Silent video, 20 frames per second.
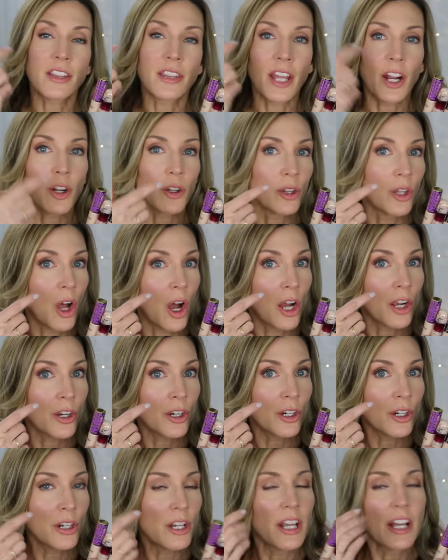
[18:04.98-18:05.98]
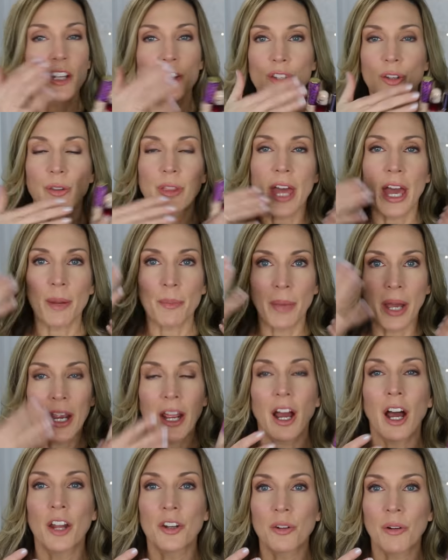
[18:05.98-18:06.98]
in there longer so that
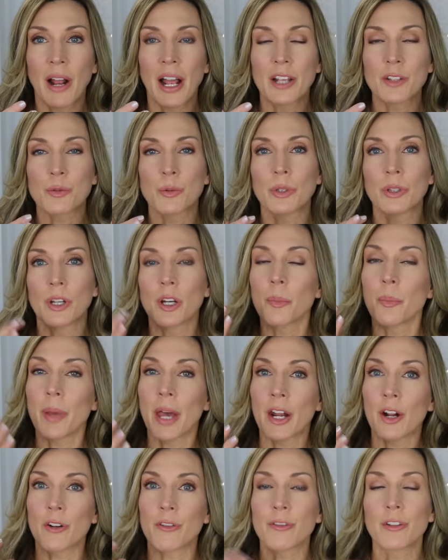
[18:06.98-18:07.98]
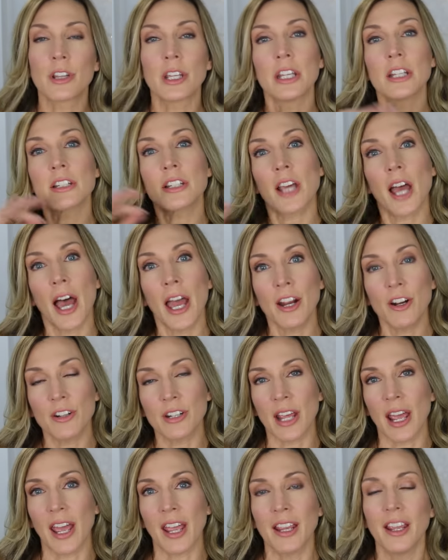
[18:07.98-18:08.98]
my under eyes will look better for the entire
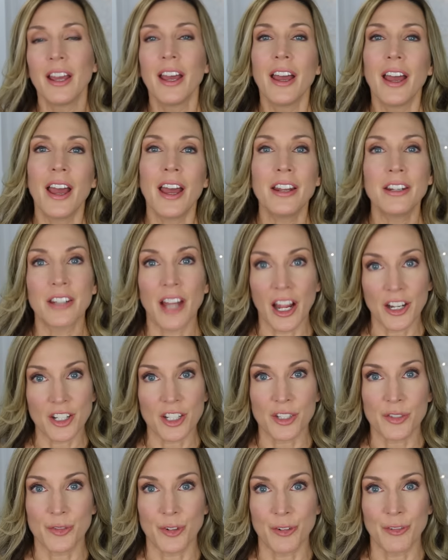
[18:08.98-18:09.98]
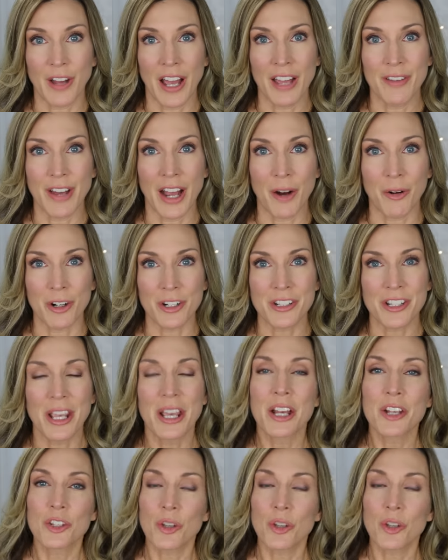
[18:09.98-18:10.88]
day and not just for five hours.